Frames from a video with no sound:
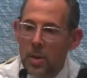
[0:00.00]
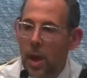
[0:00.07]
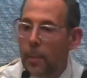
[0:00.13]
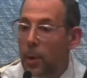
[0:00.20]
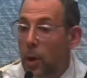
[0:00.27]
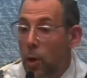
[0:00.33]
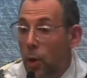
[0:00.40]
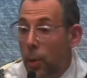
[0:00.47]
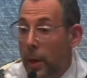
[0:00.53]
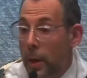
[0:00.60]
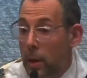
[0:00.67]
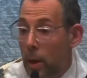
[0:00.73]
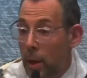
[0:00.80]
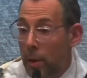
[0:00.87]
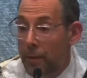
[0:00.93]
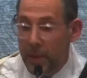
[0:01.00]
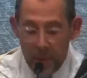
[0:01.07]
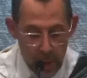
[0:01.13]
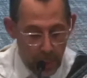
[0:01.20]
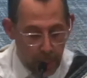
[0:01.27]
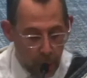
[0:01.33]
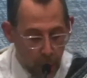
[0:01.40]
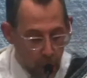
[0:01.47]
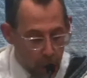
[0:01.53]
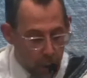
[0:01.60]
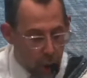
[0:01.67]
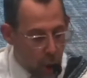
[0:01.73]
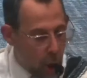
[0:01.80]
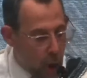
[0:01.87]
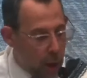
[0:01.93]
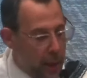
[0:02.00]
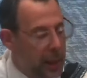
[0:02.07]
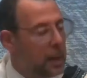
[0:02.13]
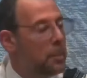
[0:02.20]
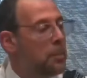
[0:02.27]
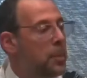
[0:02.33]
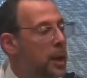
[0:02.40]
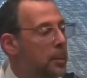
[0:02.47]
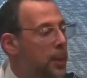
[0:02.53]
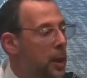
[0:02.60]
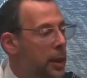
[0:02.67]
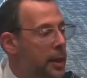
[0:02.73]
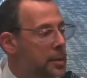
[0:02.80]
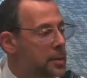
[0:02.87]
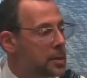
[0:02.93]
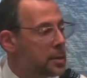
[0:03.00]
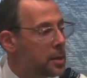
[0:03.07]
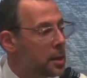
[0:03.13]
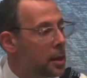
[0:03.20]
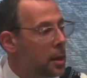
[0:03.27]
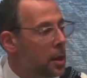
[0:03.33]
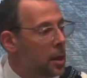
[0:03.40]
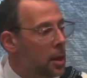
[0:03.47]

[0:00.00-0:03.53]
Some are critical of this approach, calling it minimalist,